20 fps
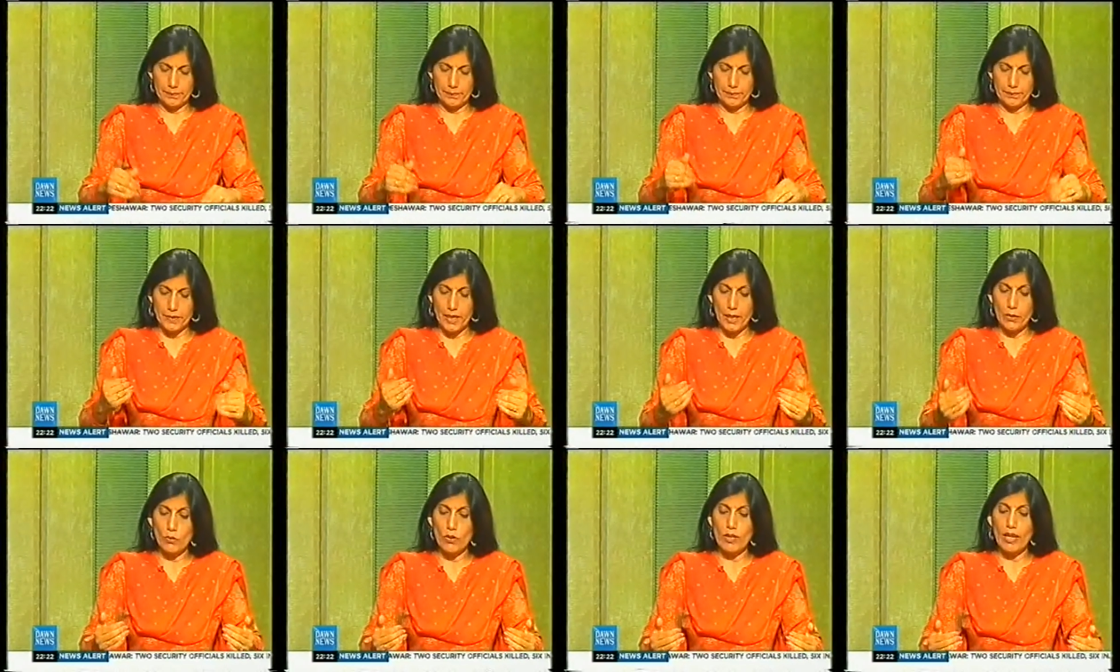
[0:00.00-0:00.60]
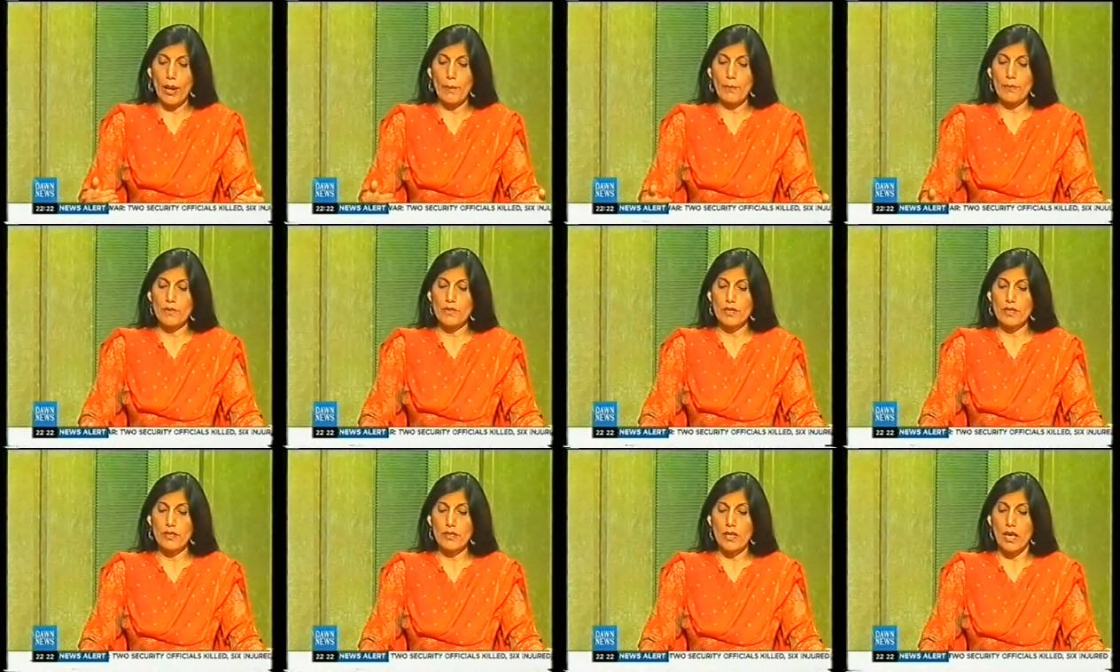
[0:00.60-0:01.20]
then what happens
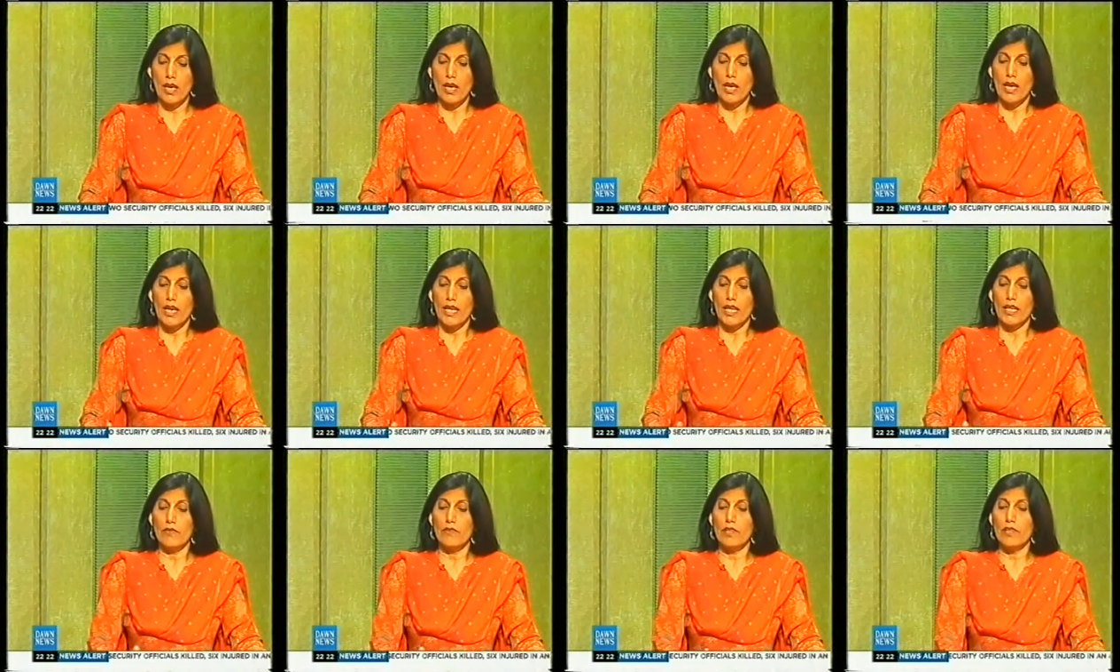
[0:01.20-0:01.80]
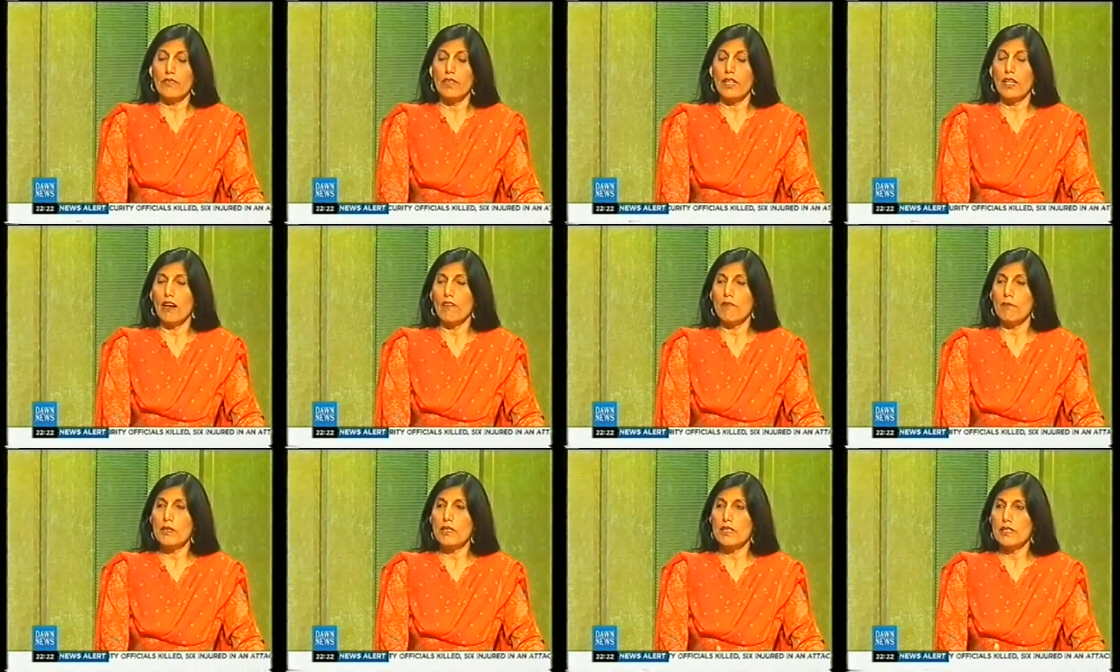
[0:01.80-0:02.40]
is, even if the
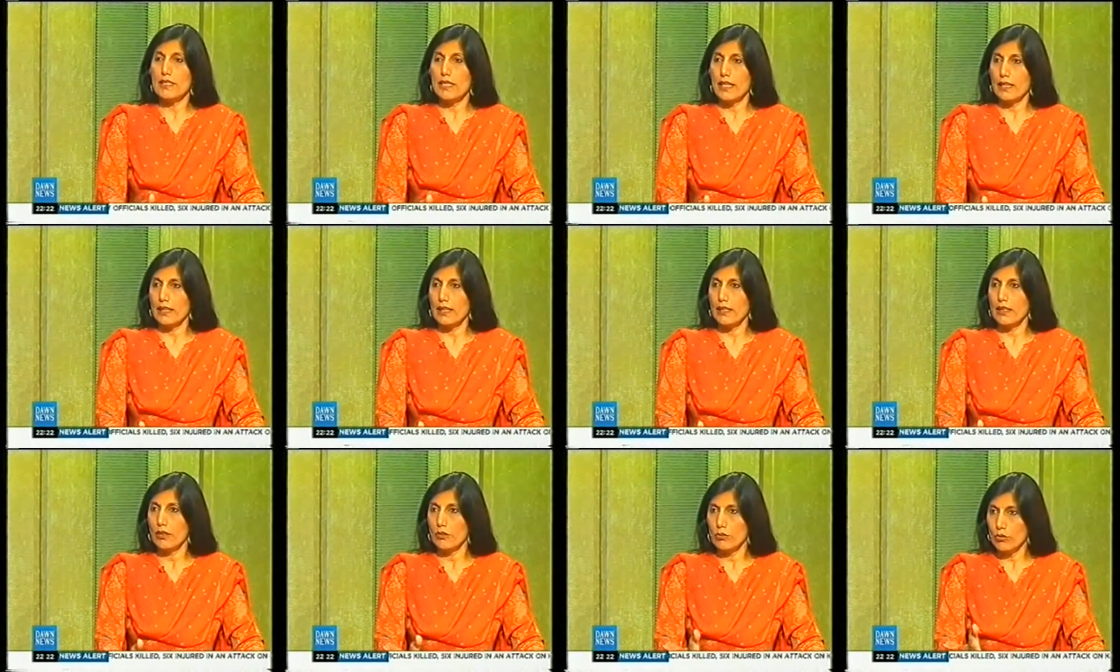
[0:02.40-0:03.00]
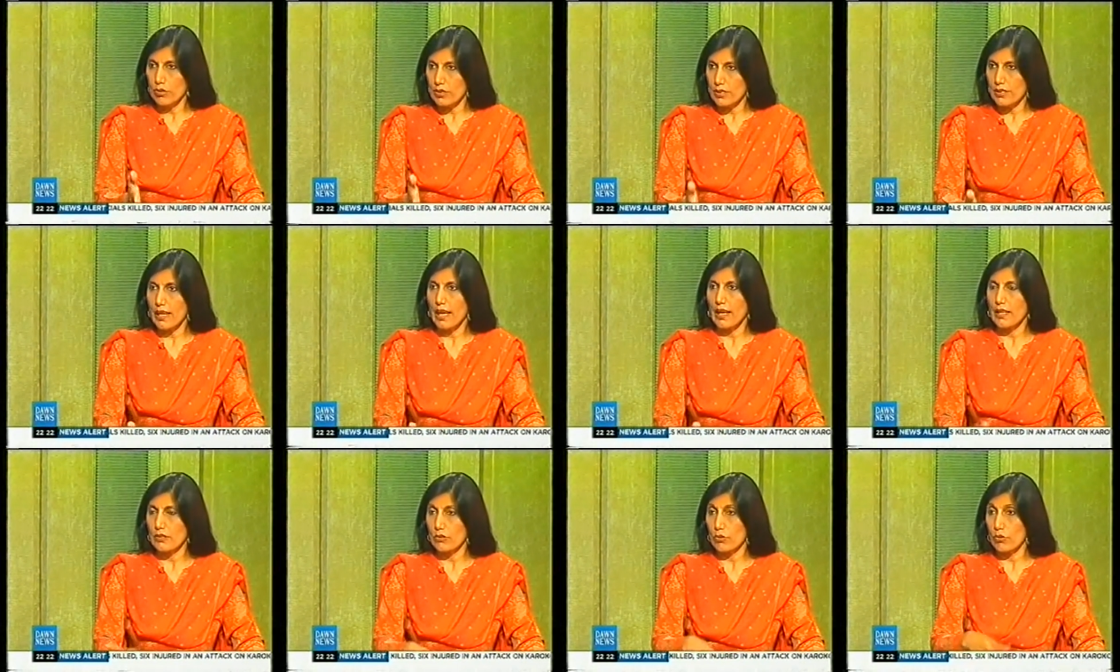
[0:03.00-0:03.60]
government is taking a good
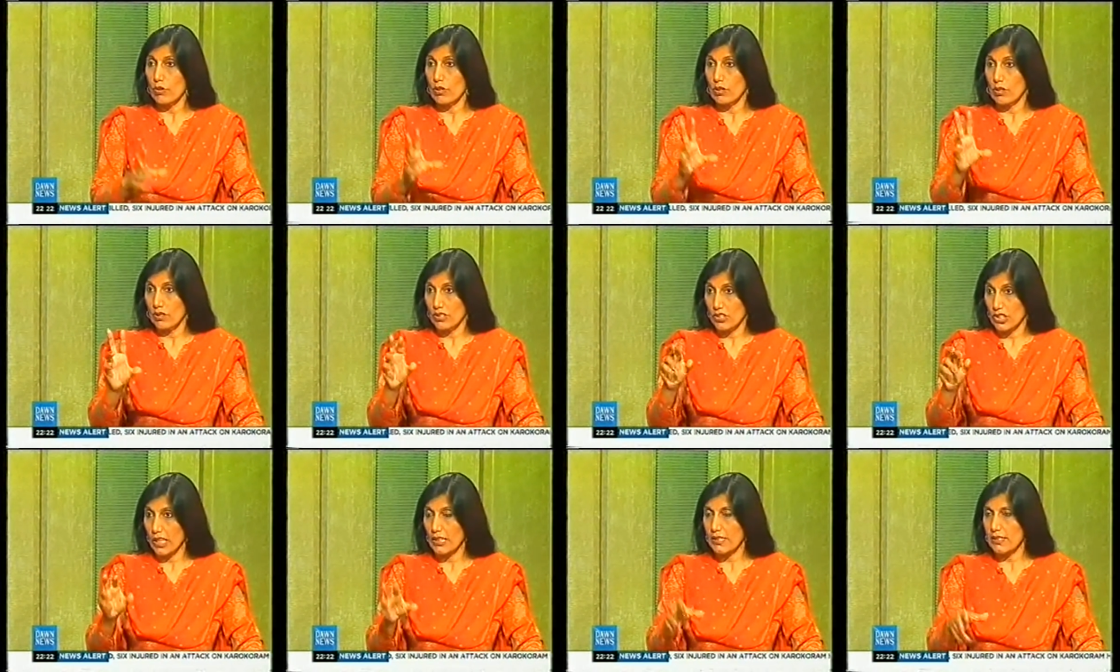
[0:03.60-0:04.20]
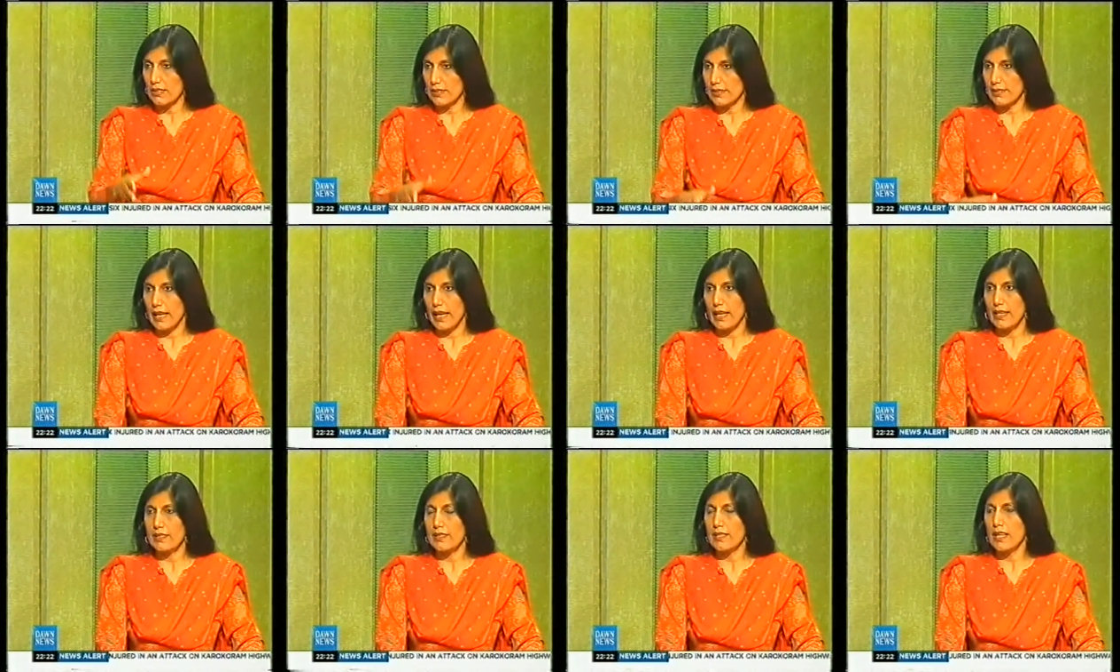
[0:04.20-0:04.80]
stance or a just
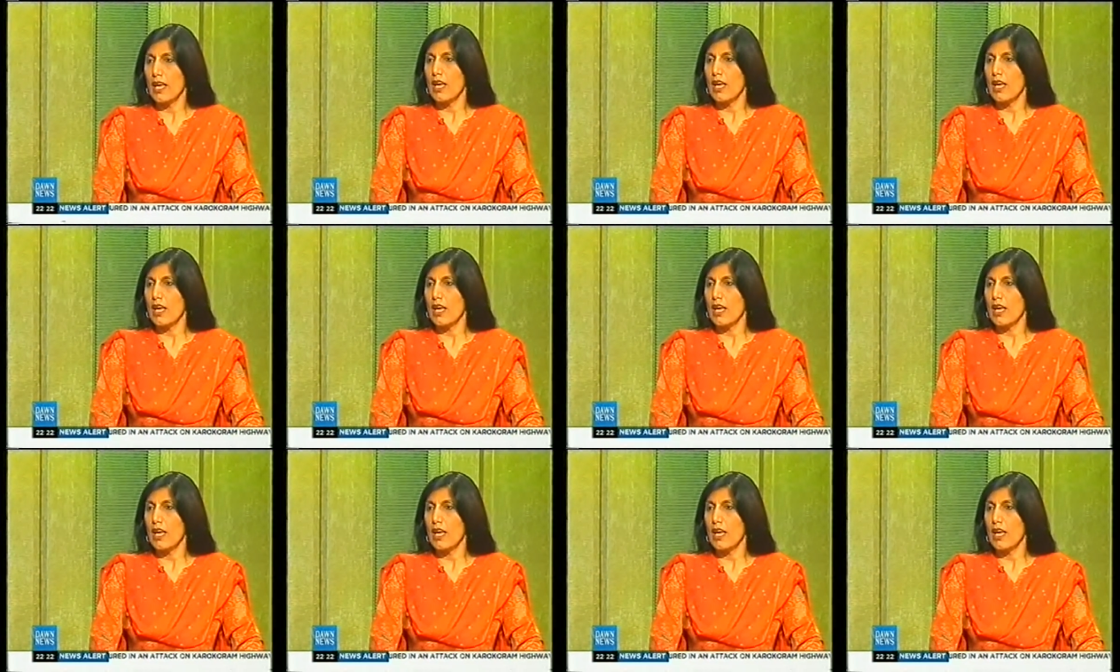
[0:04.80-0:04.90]
stance,